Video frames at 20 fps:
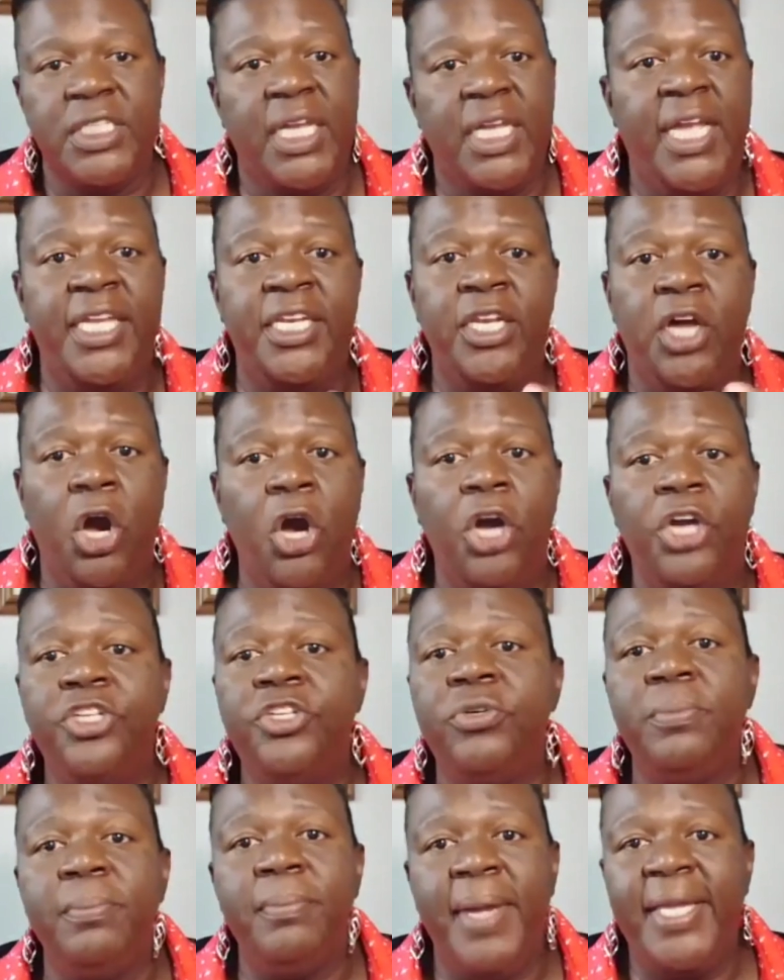And are
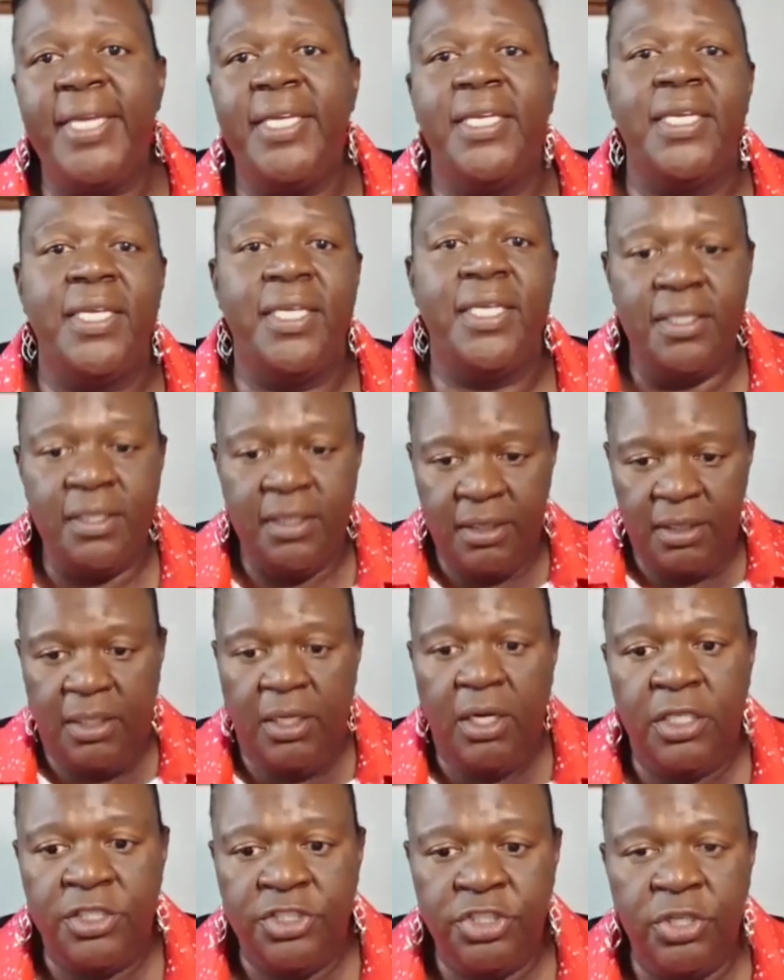you making
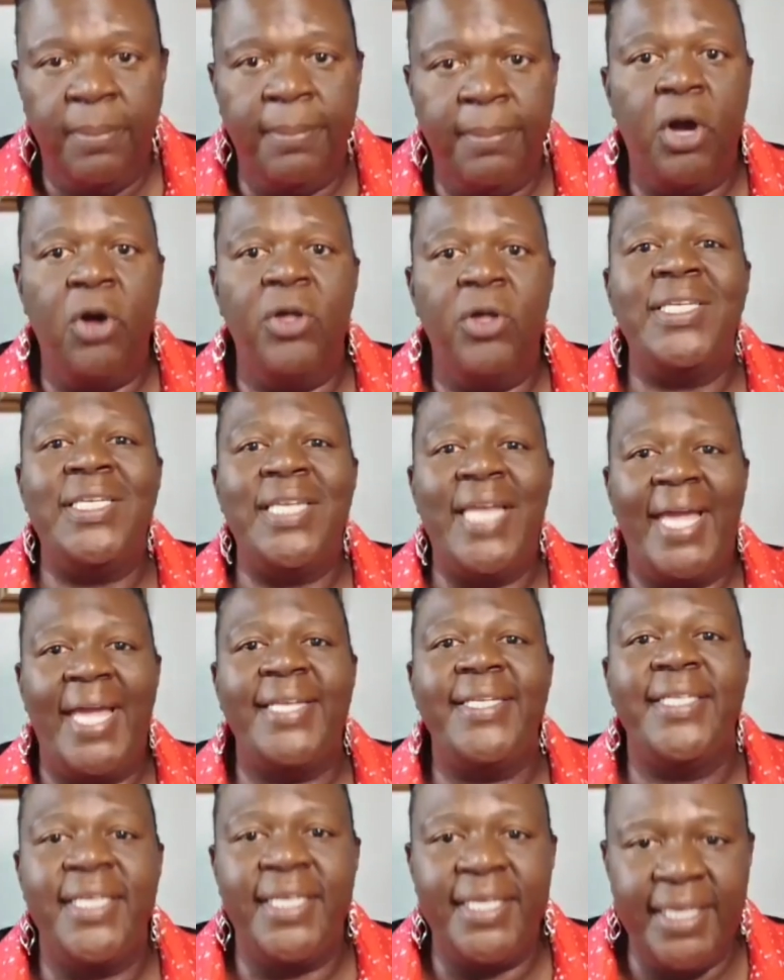your ball
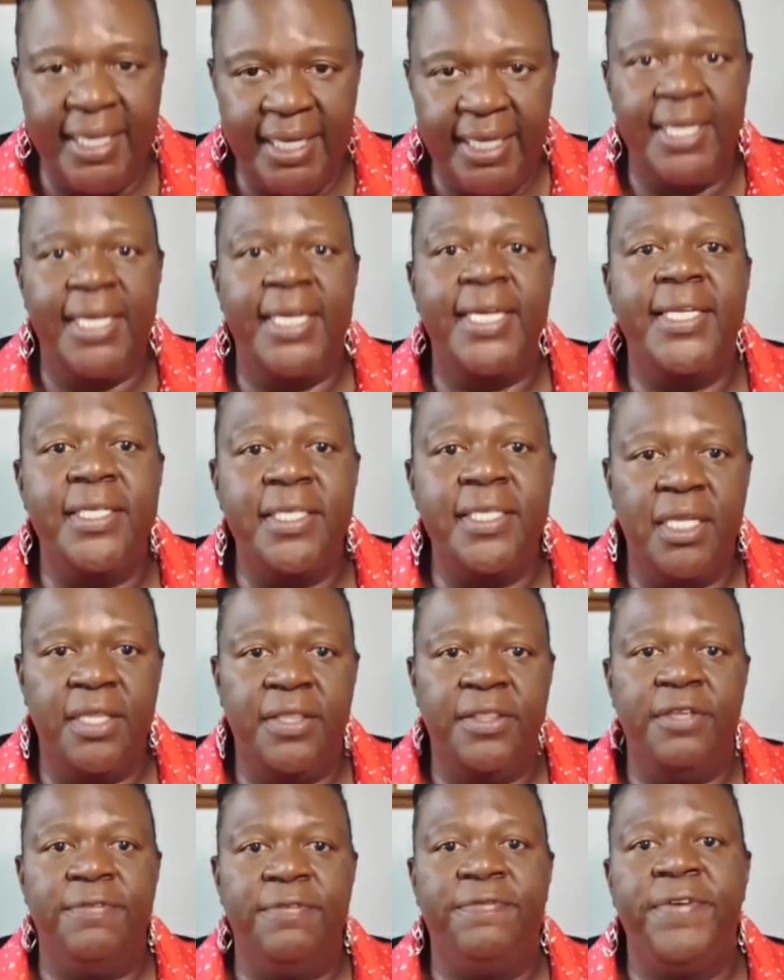landing in
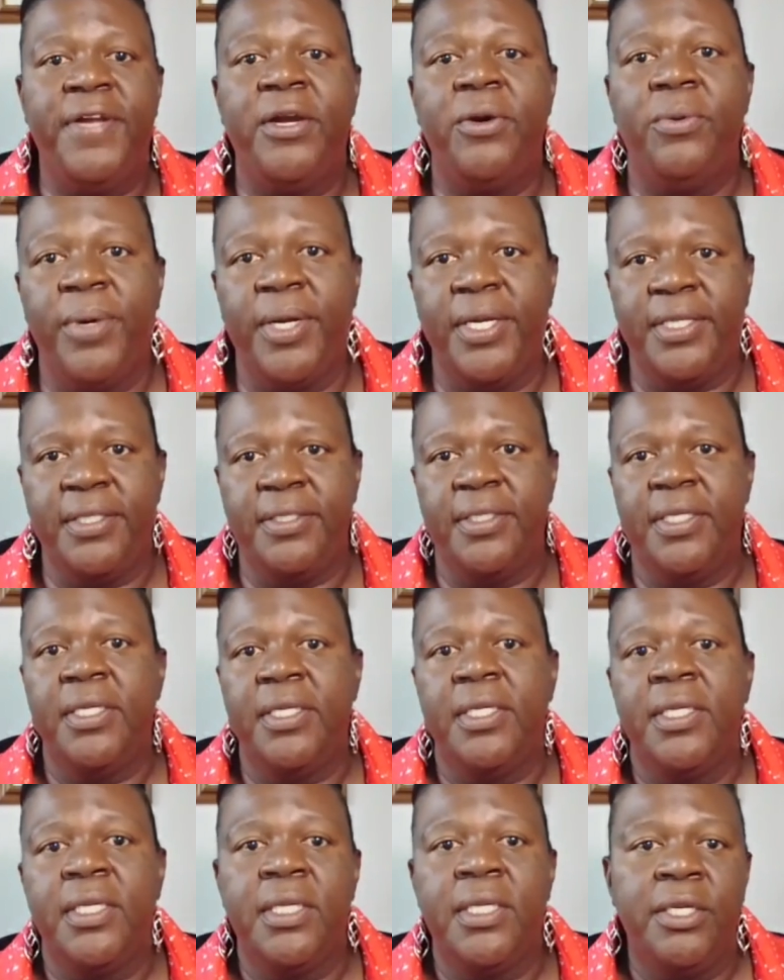the fairway?
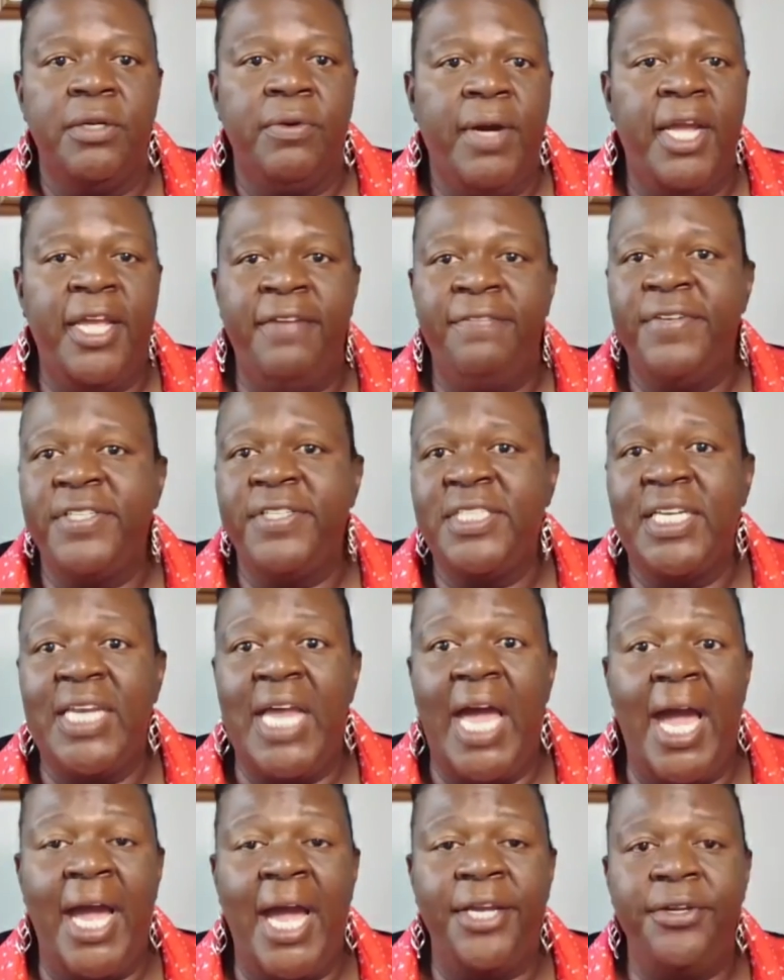Right? If it's an
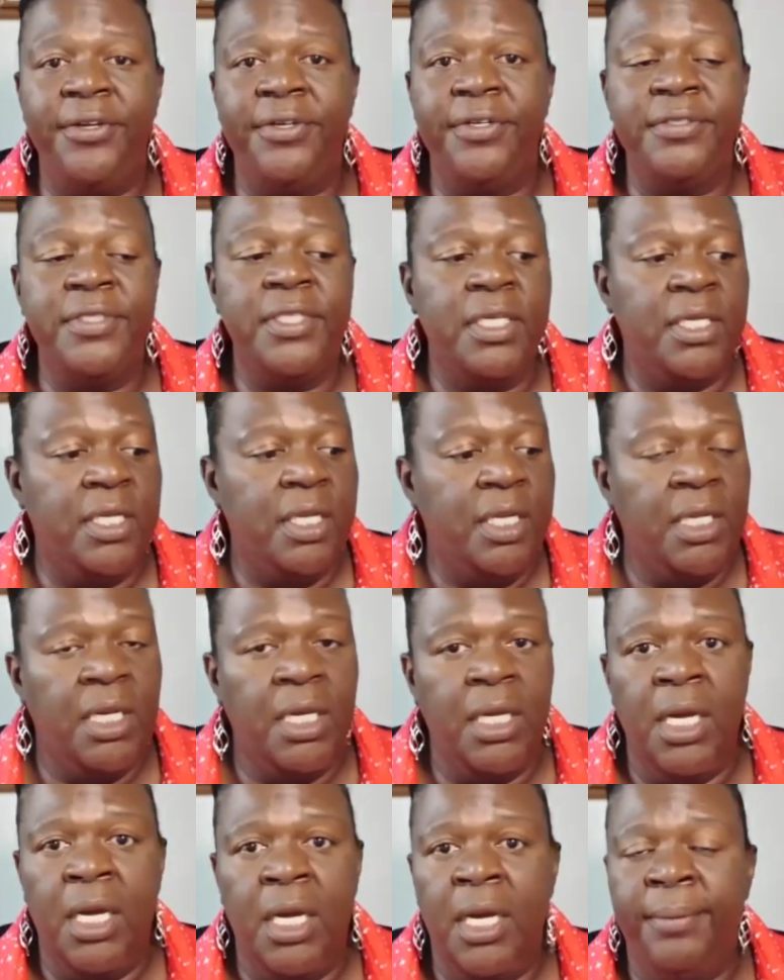iron,
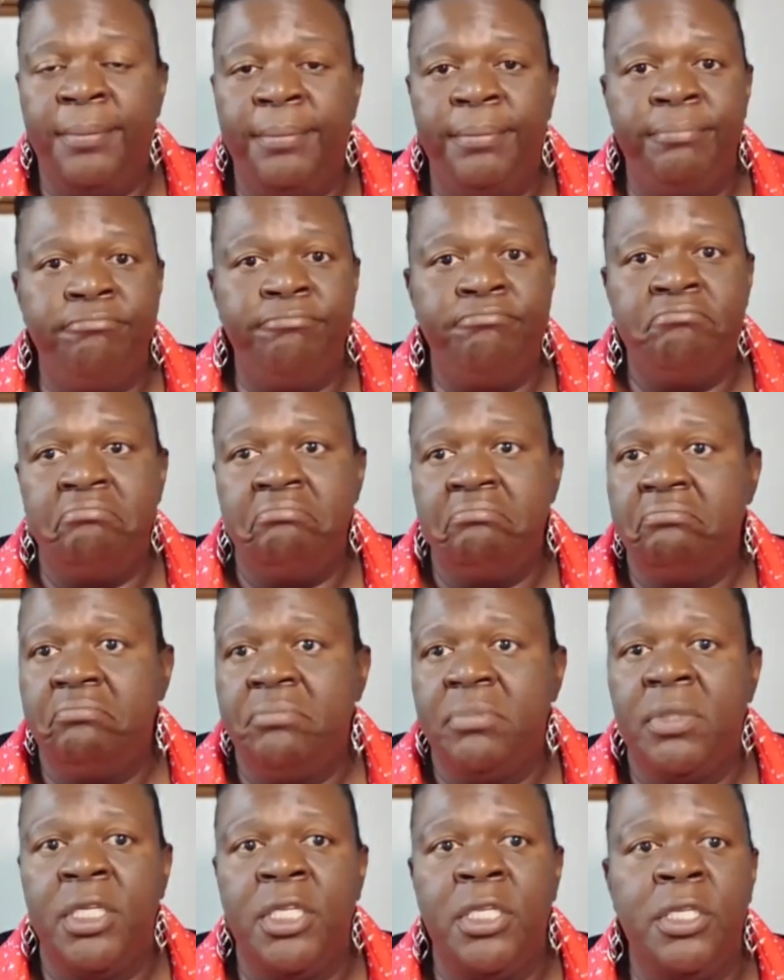um,
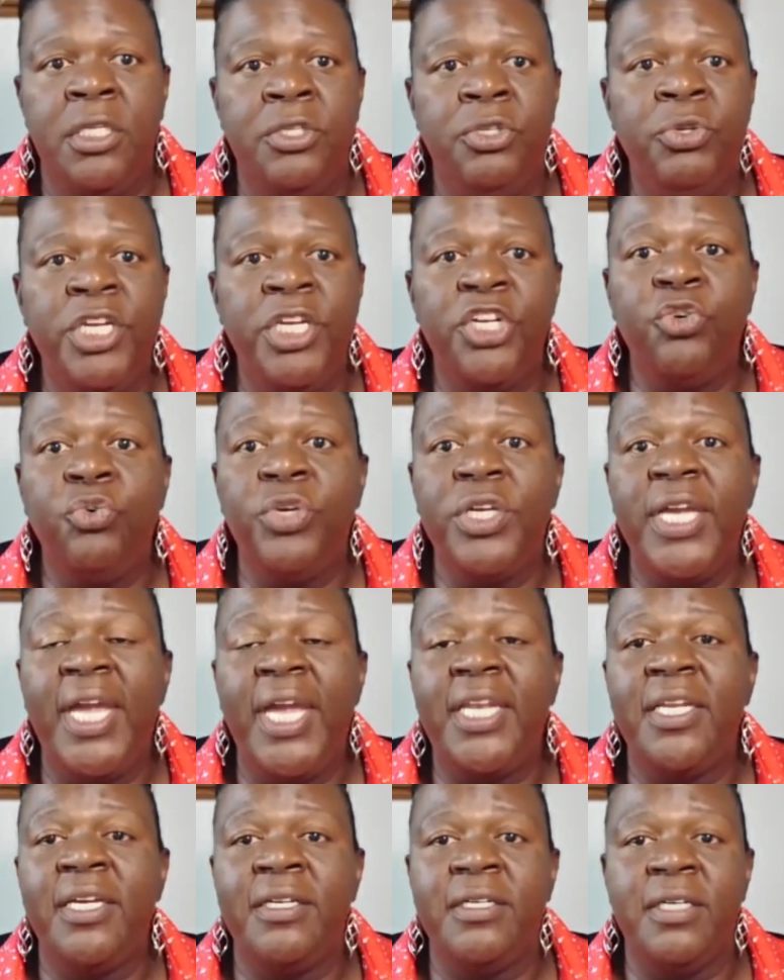you can
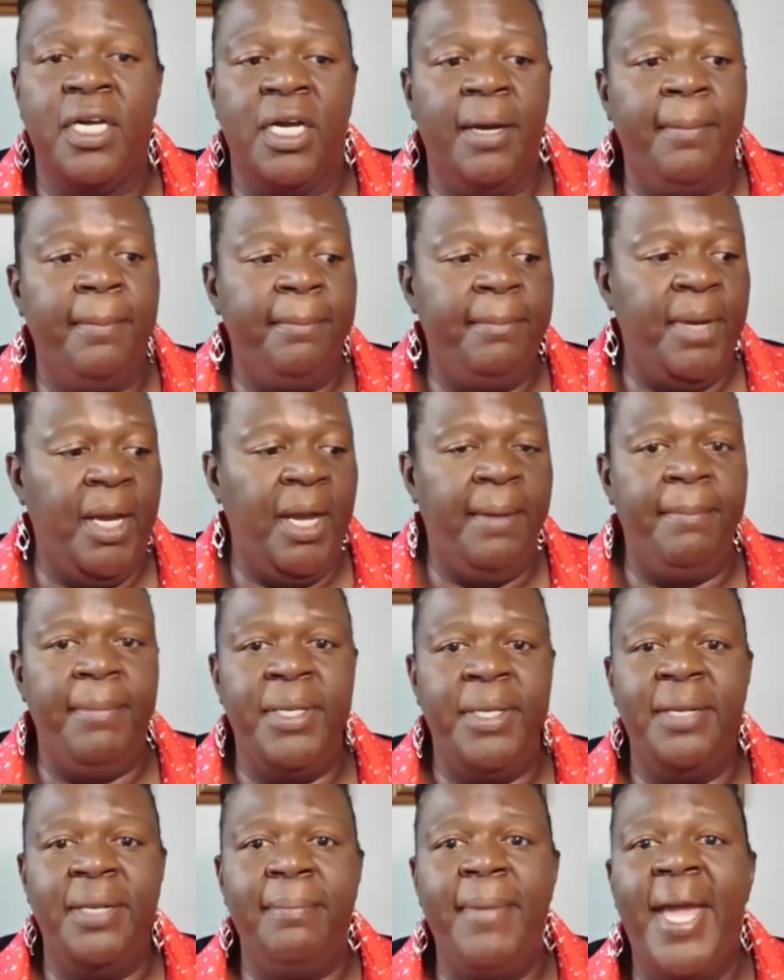create an
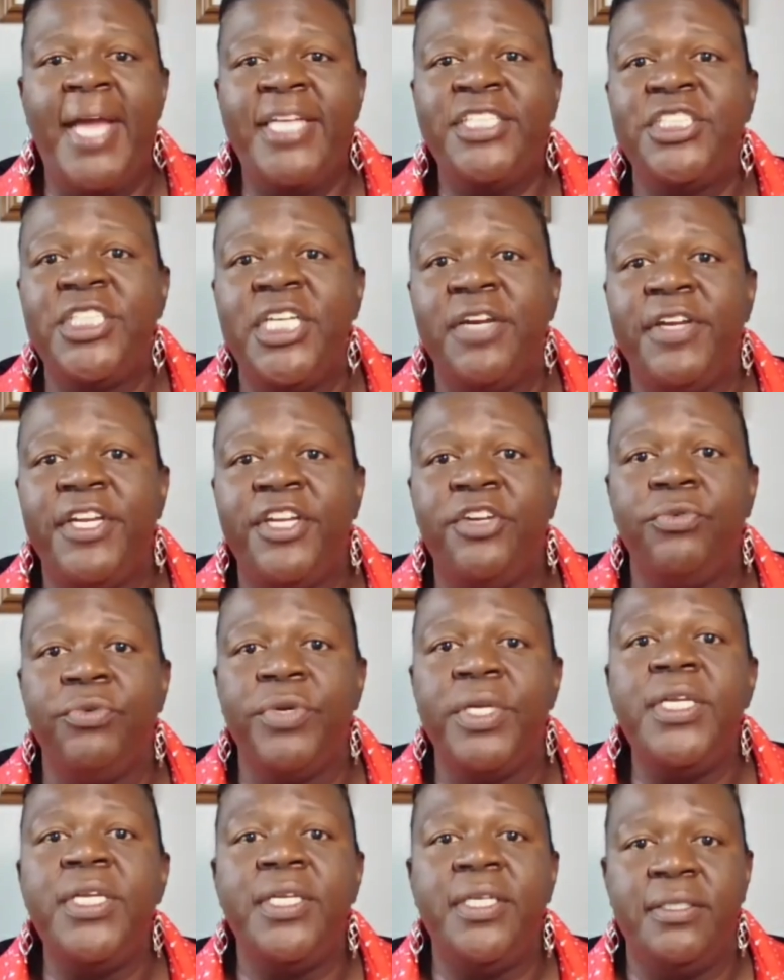imaginary
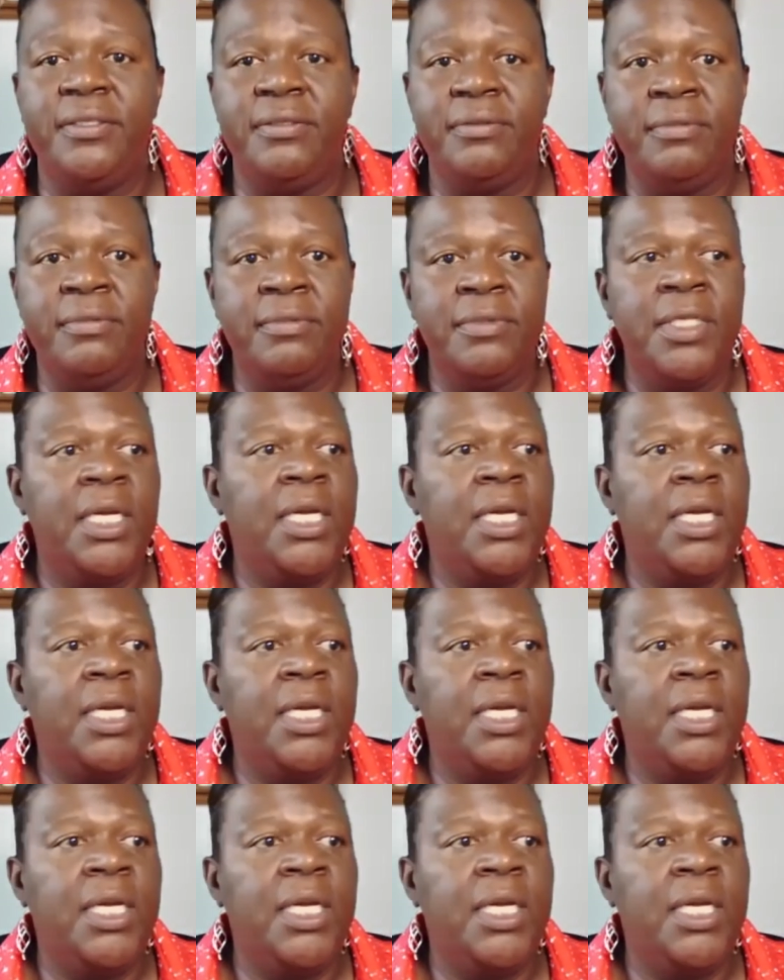green.